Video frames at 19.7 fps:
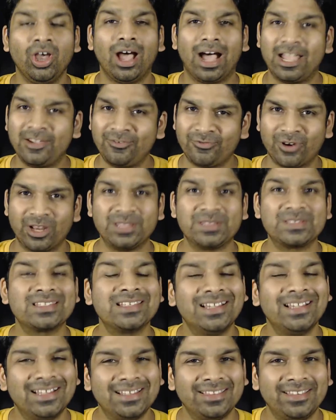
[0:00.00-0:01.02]
Hi friends,
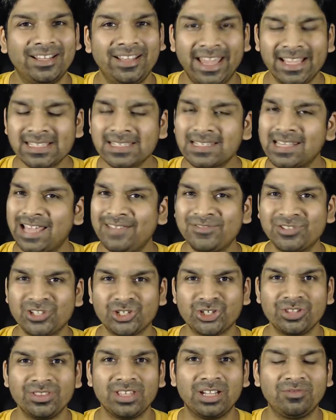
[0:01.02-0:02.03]
the next live
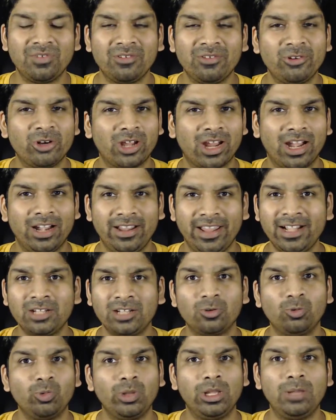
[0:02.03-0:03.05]
session that we would conduct
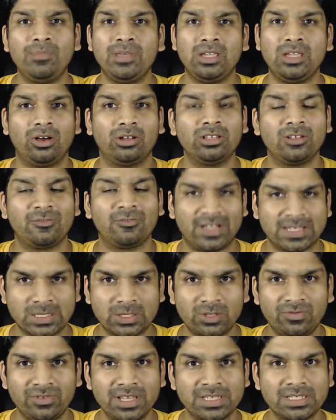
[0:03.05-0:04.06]
will be on the 1st
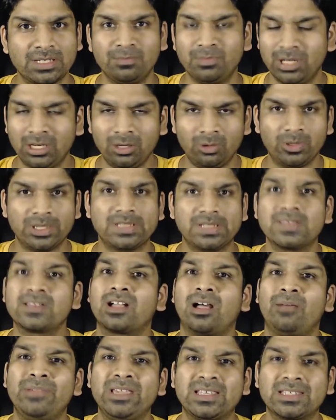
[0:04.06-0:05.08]
of December, which is a
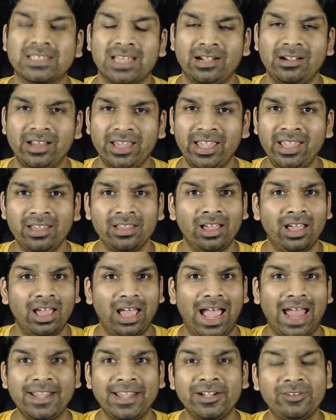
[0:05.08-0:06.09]
coming Sunday,
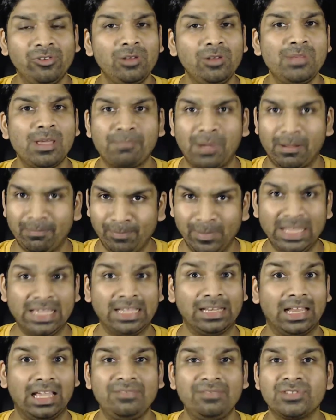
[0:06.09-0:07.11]
and it will be a public
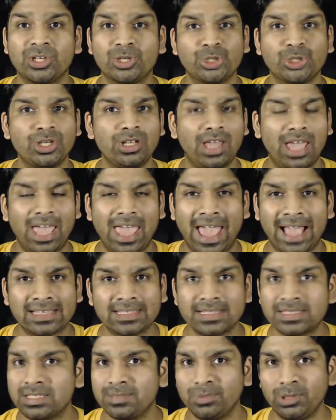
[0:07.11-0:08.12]
live session
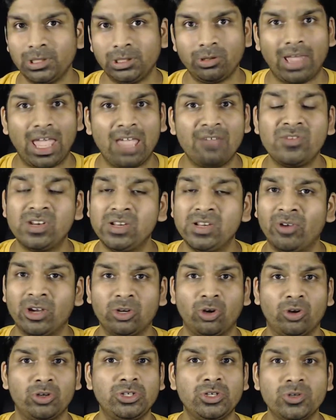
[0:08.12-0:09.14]
accessible to everyone
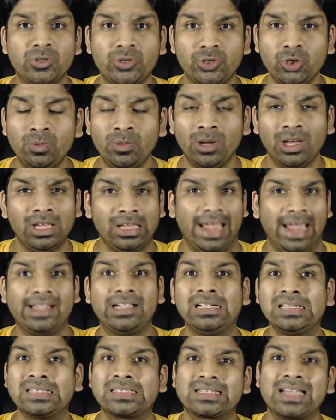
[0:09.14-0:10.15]
on YouTube, and it
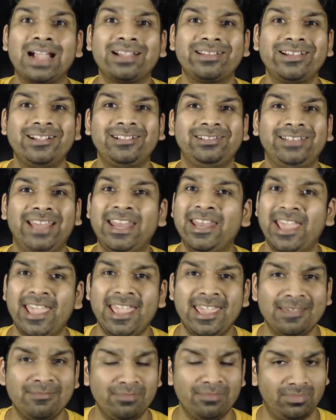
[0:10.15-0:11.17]
will start at 10
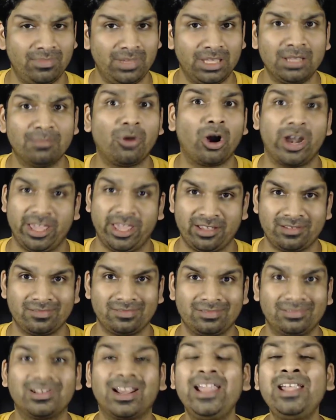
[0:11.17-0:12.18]
a.m. in the morning,
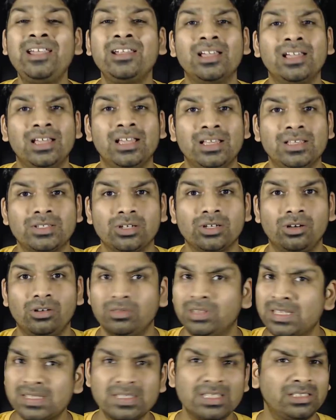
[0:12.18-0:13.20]
right? So
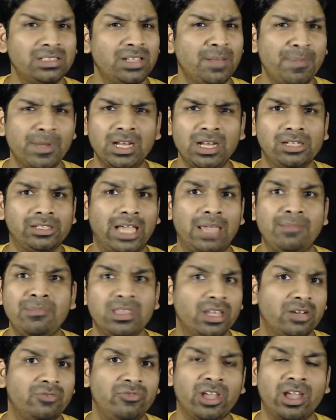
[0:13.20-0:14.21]
this is the typical timing
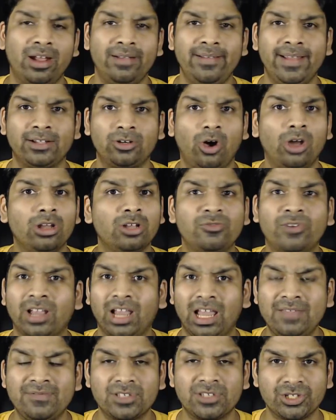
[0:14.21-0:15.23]
that we conduct all of our
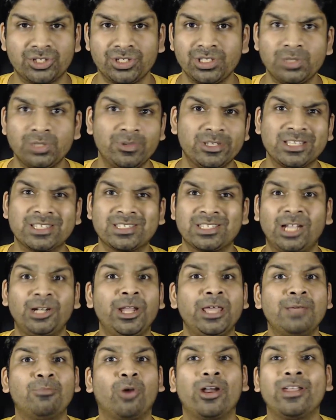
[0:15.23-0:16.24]
live sessions, which is
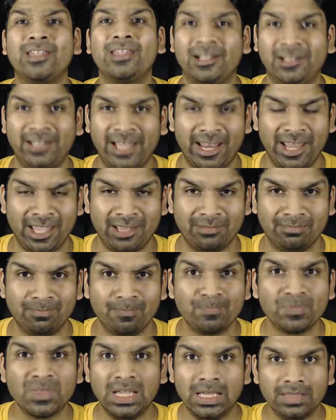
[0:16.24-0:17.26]
Sunday morning at 10 a.m.
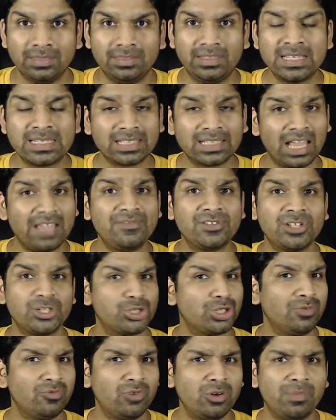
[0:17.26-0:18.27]
This live
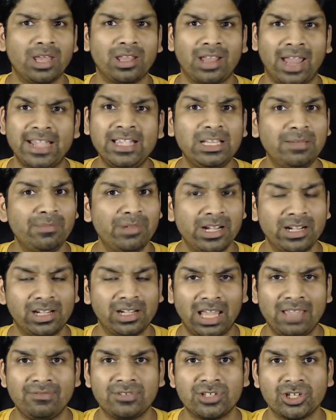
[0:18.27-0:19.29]
session would be a 90-minute
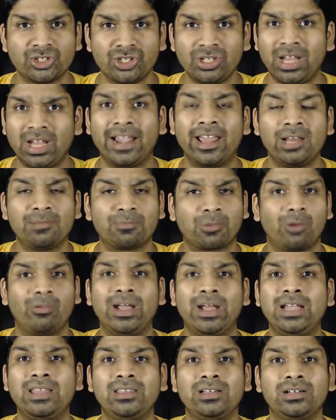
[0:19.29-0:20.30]
live session, and I'll
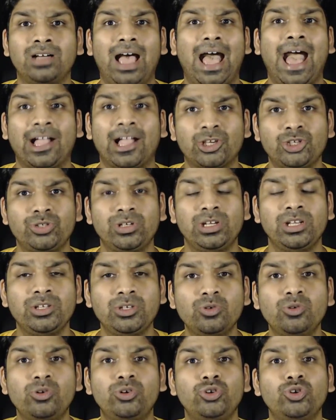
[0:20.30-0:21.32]
provide the actual
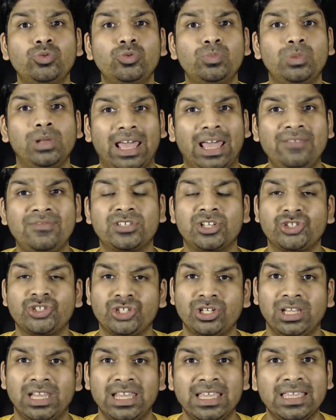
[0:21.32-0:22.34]
YouTube live
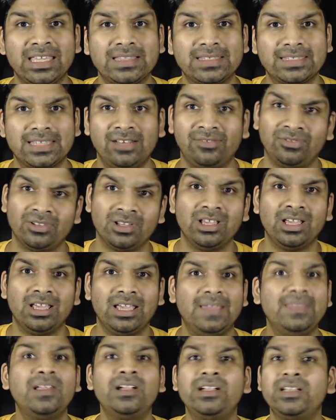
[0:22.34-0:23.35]
session link itself
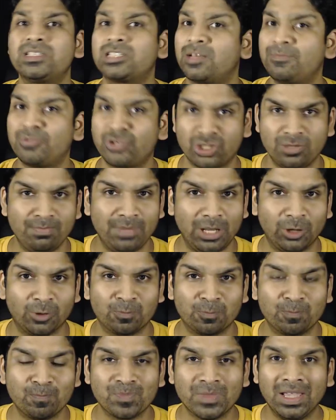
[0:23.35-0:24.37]
in the description below.
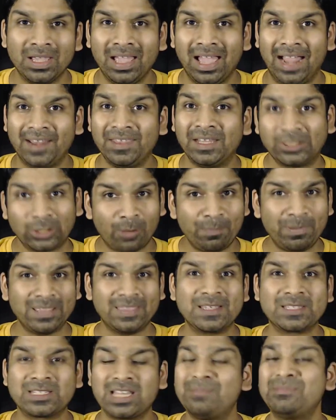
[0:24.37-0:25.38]
And the topic
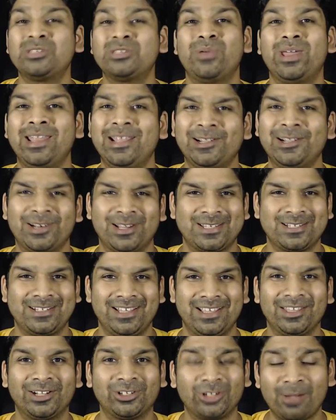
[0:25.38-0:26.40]
this time is very
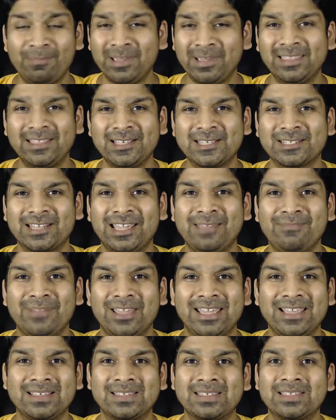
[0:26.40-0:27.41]
interesting. The topic this time
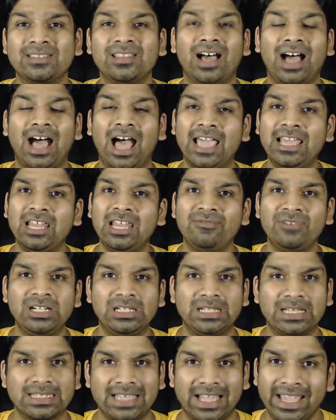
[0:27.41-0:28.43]
is the high-level
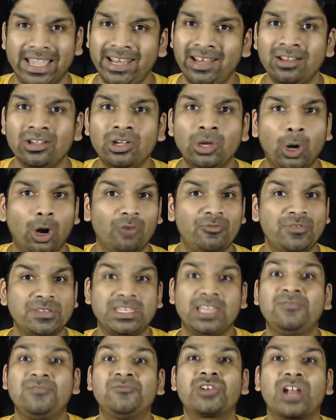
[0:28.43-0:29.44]
design of a
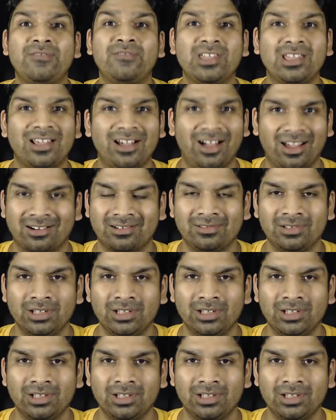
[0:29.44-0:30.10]
self-driving car.